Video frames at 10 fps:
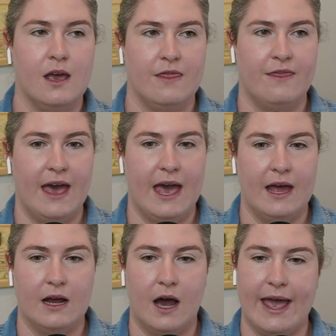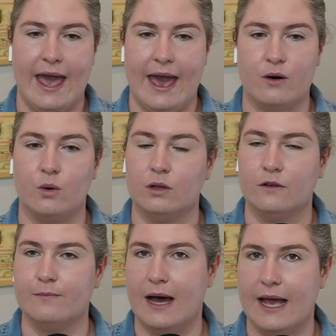that I had all
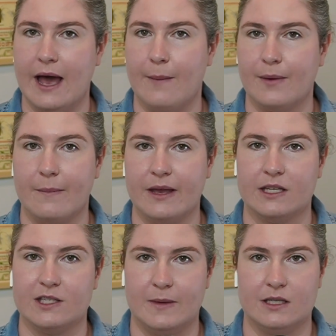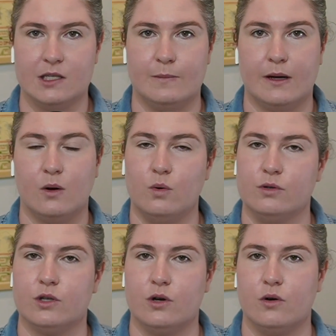of my upcoming expenses, but
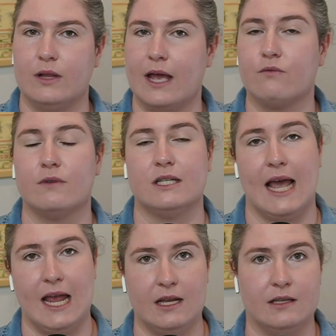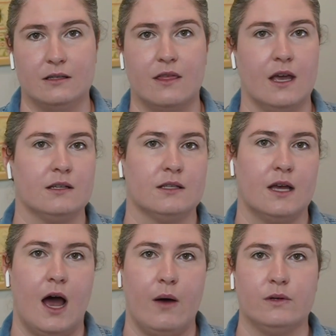also like retainers and things
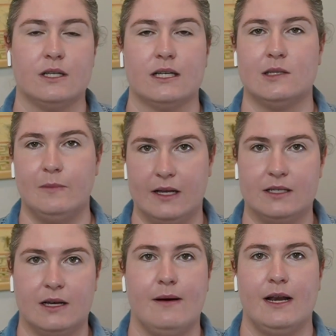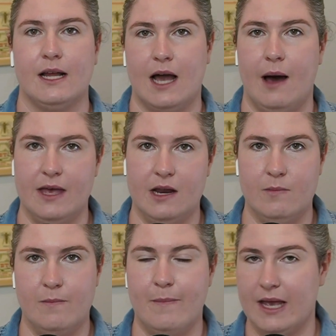that I was expecting money to come
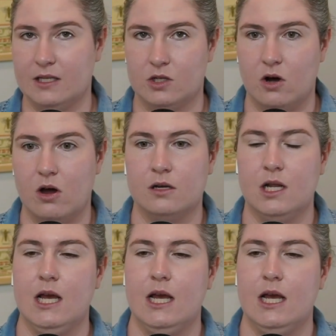in based on.